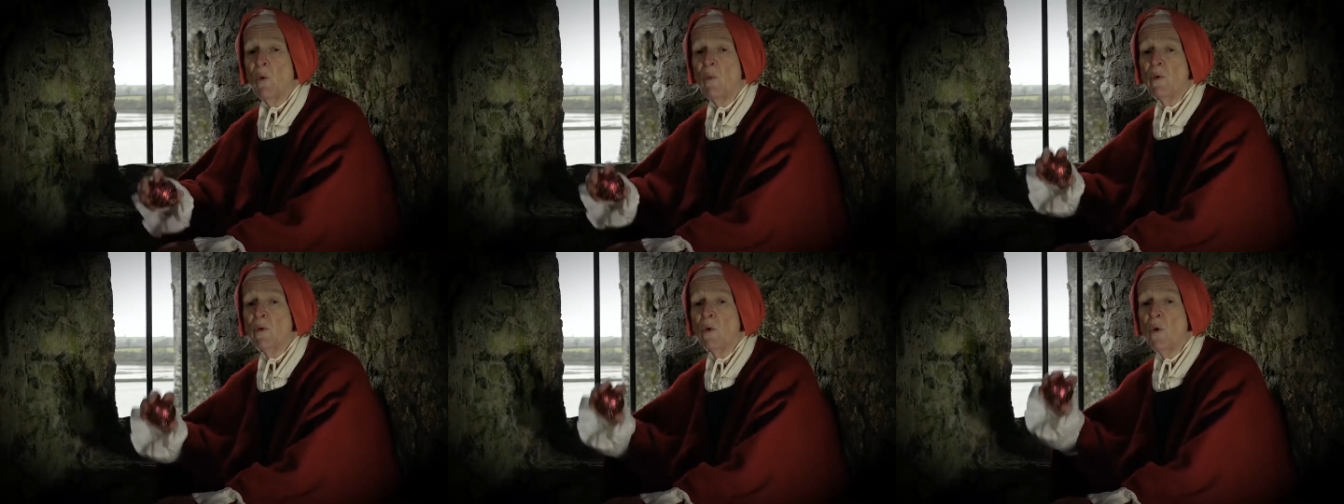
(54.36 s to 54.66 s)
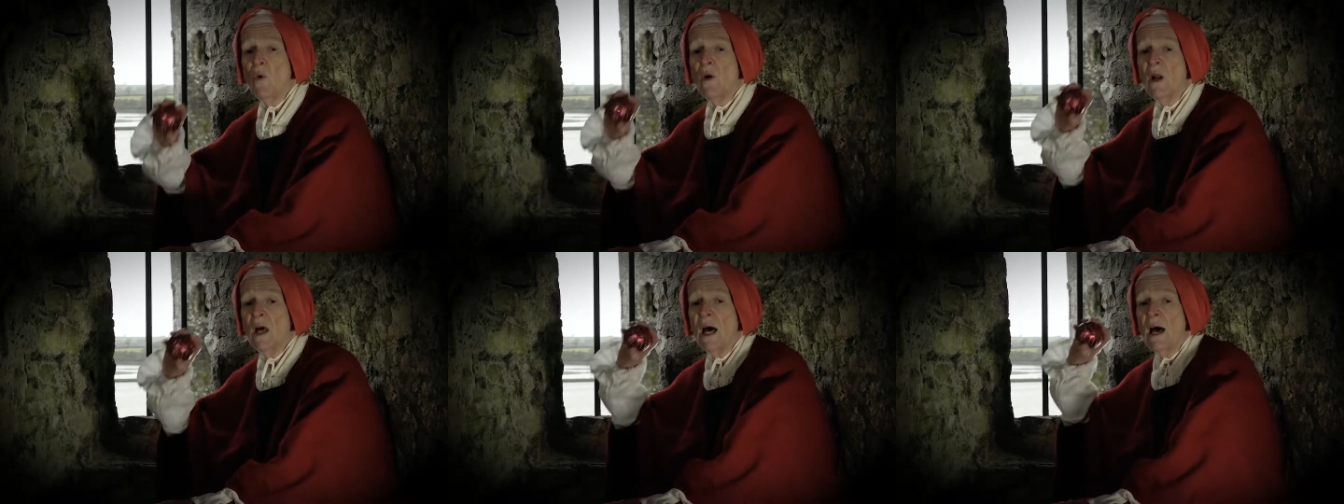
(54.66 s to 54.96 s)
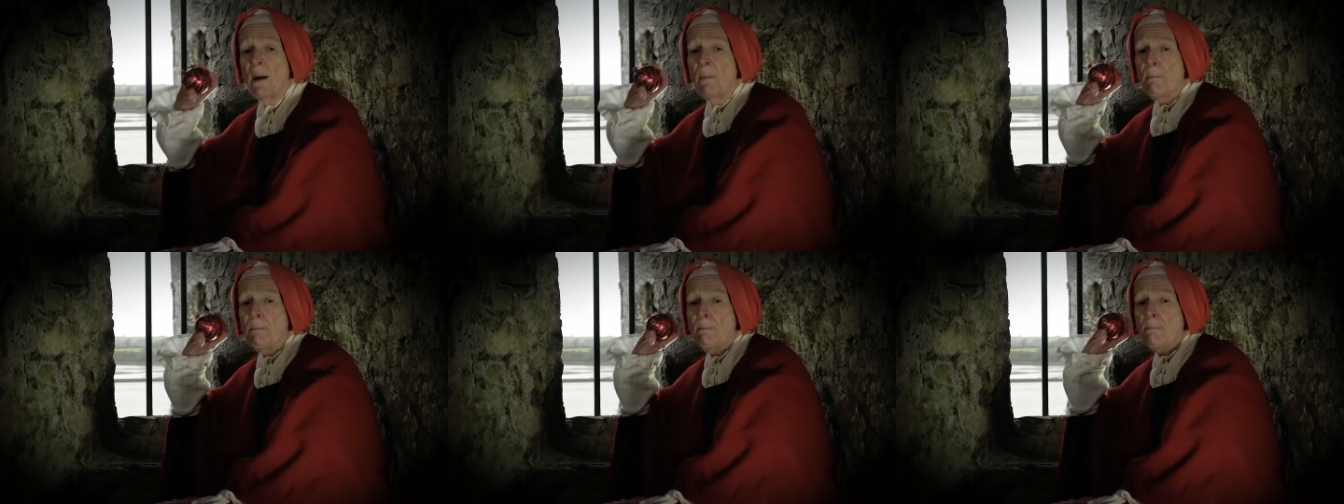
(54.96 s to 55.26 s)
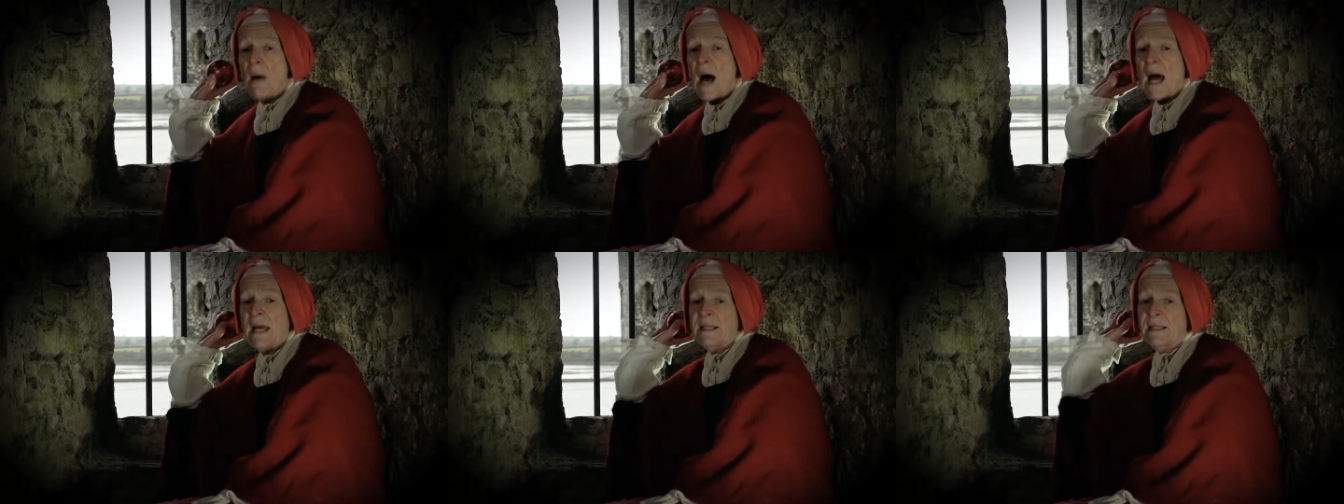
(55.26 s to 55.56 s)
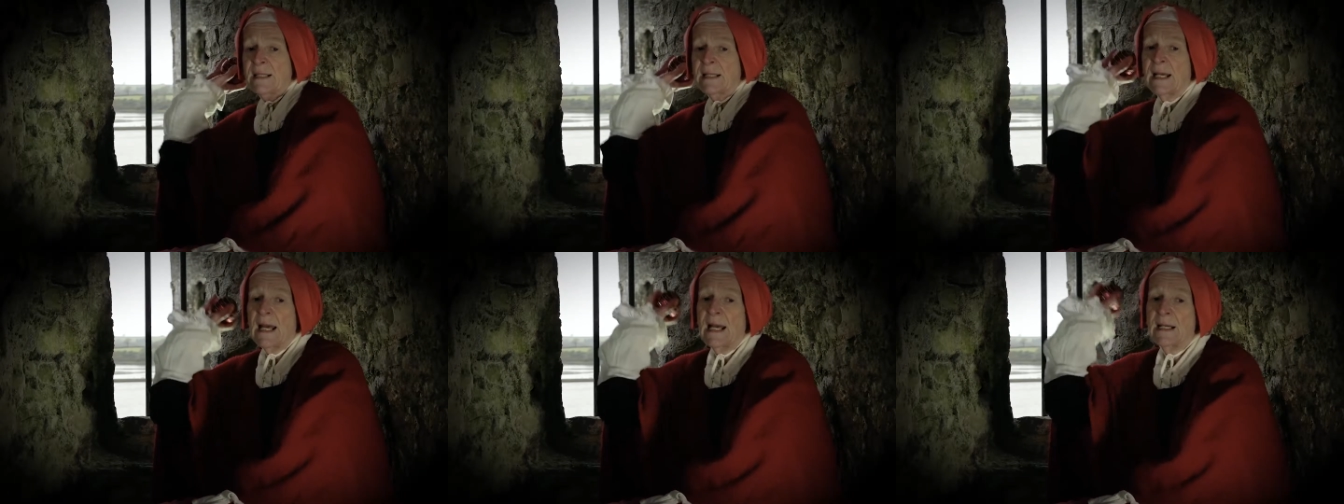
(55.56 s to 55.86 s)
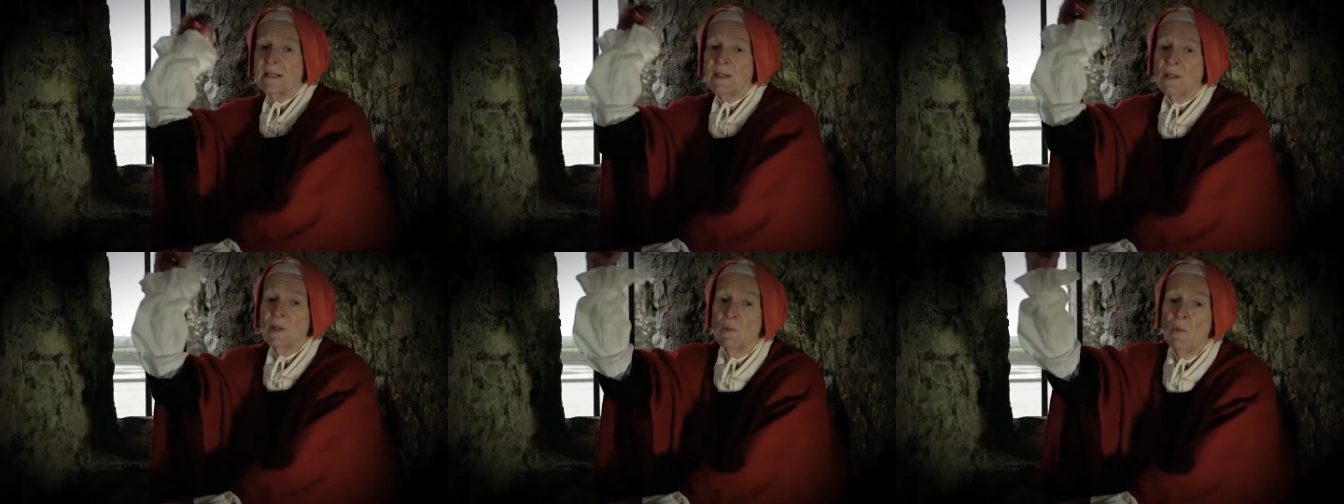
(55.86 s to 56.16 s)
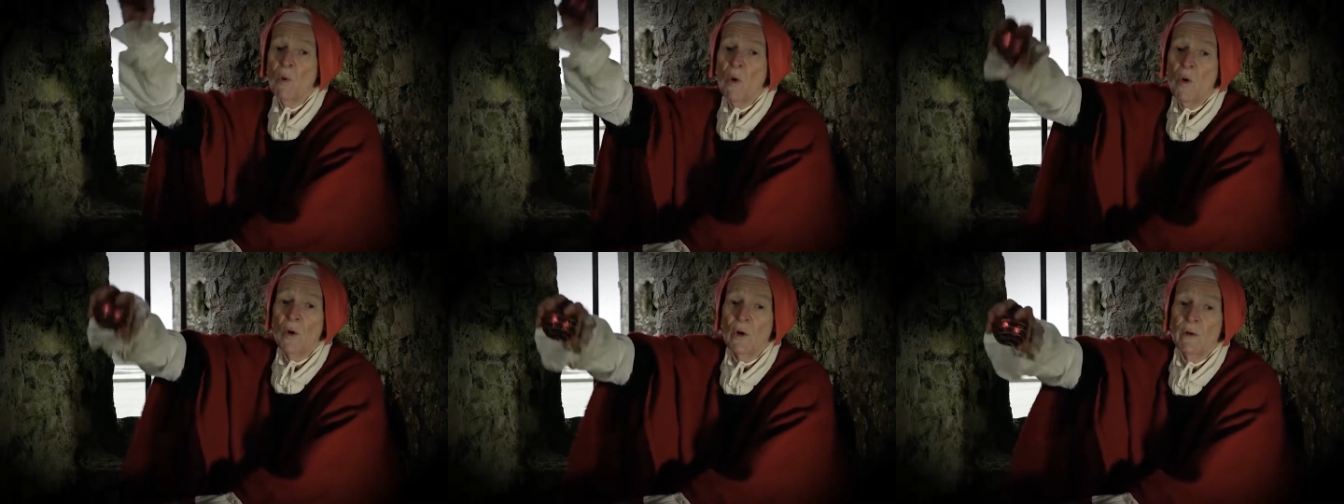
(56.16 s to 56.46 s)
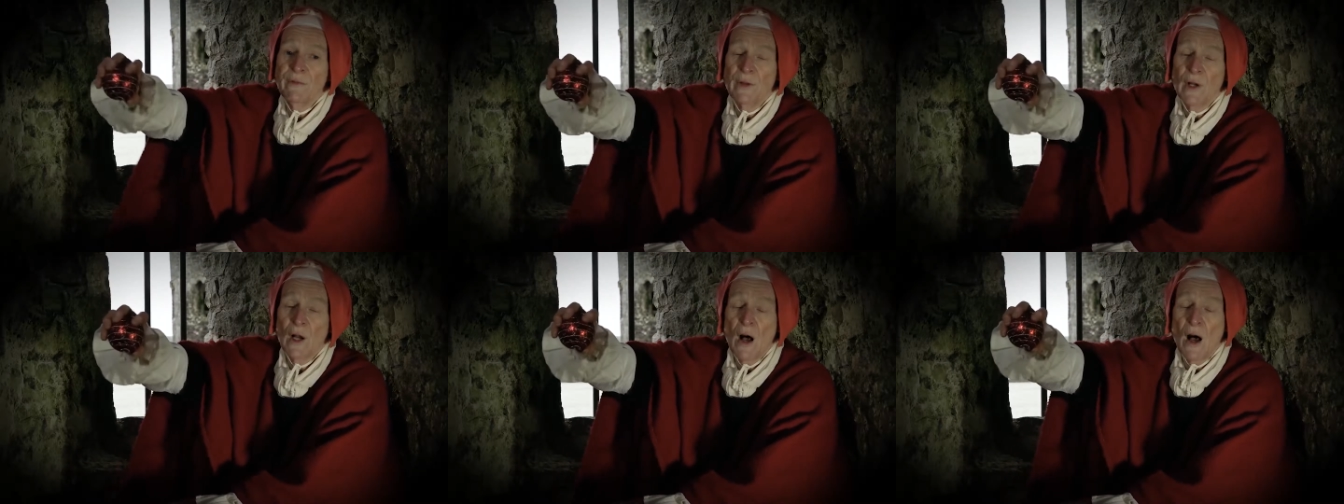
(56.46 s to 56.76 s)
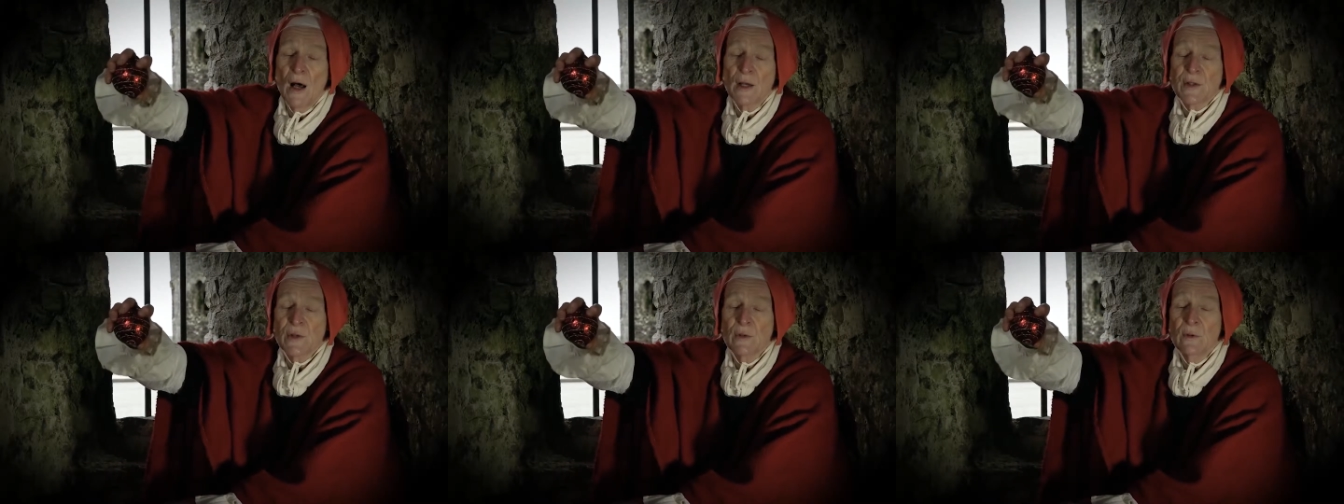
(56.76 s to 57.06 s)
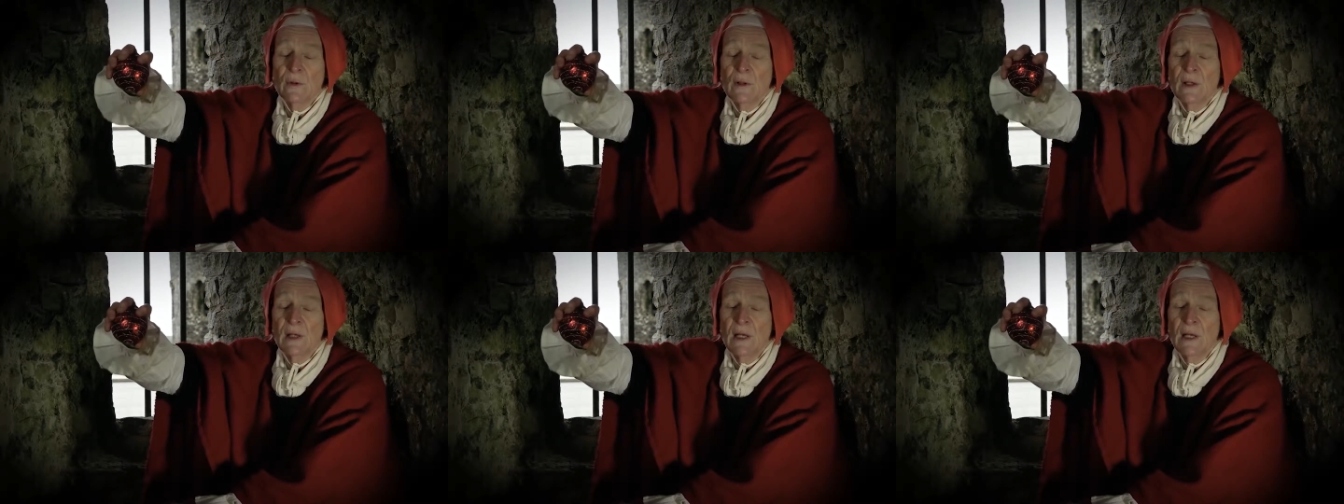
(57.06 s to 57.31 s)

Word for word: with all her might against the wall of the castle.